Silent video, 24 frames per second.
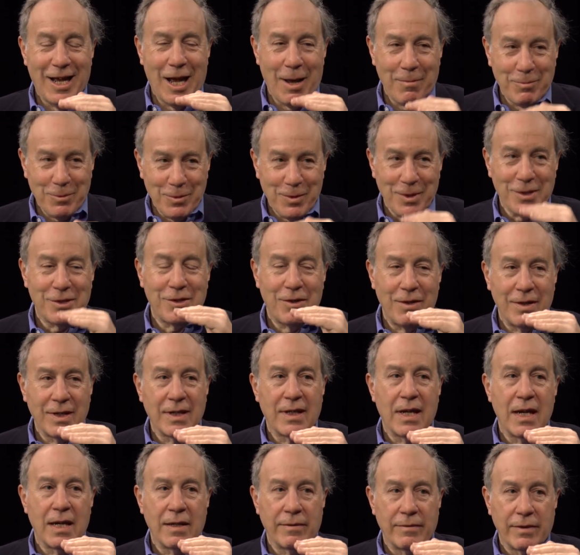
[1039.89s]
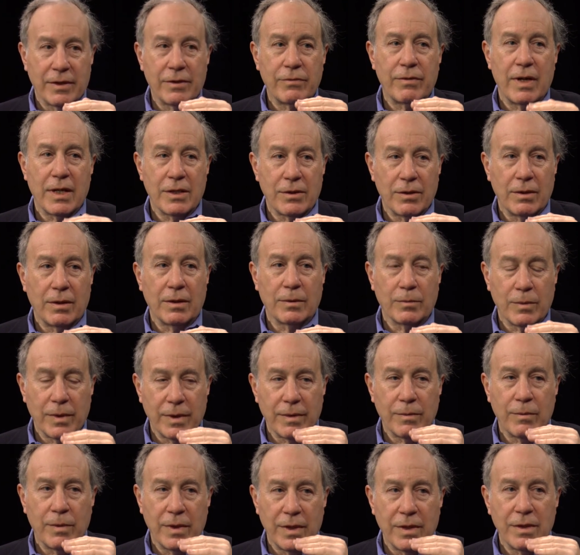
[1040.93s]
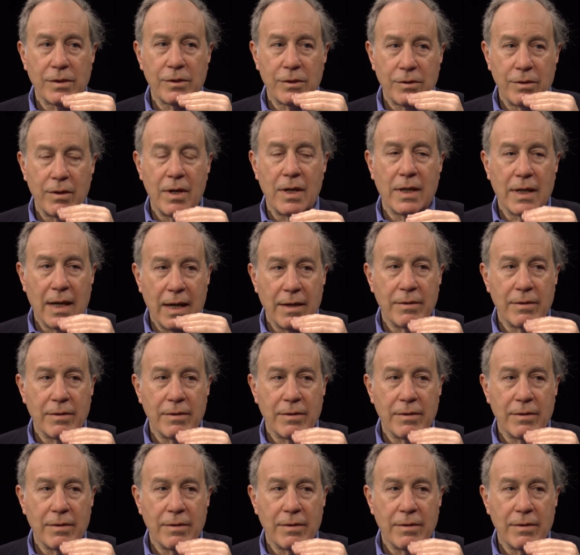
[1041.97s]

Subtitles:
up to a certain kind of a threshold with a strong